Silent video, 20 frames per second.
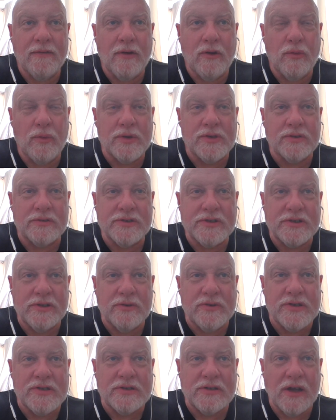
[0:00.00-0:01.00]
original
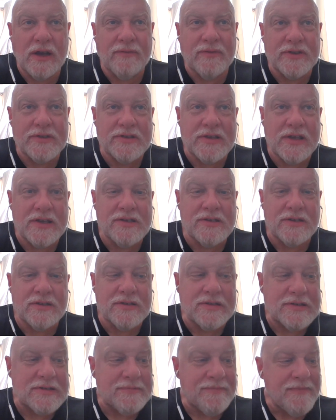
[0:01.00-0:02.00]
series
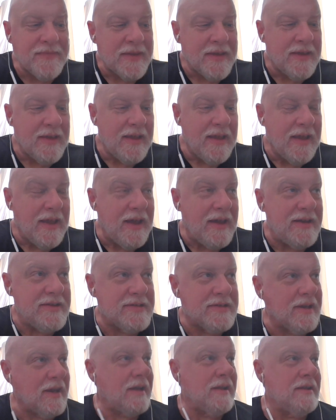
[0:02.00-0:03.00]
novelizations, and
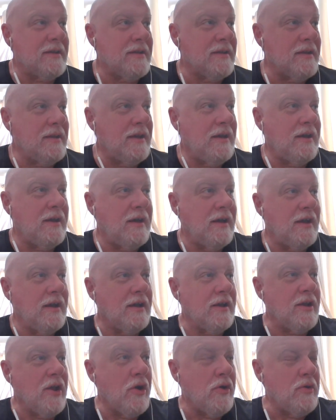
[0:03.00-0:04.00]
he's got
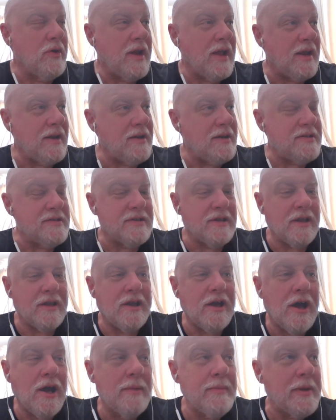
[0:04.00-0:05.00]
uh, Conan, and he's got
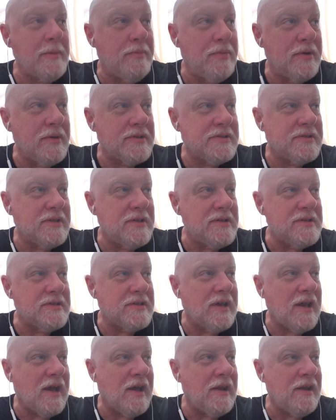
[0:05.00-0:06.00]
comic books, and he's
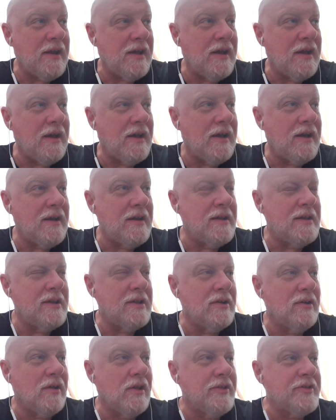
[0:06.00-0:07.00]
got uh,
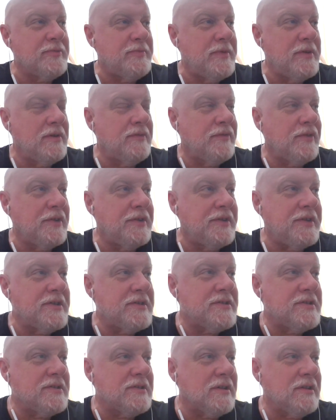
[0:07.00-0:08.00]
you know all these beautiful
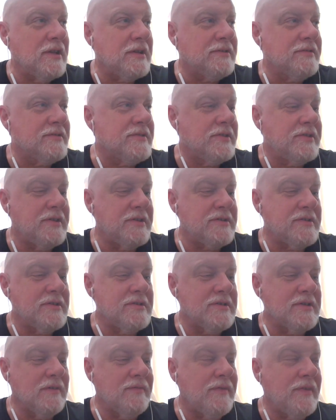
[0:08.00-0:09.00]
editions, collectors
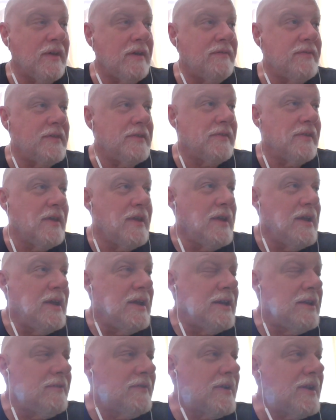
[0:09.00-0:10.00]
editions of, of these
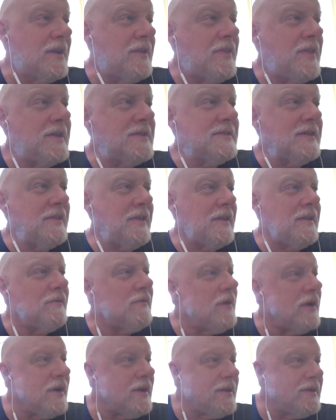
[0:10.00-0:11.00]
different kind of things. And I thought,
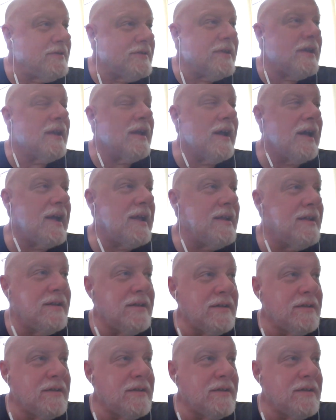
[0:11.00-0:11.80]
well, here's a guy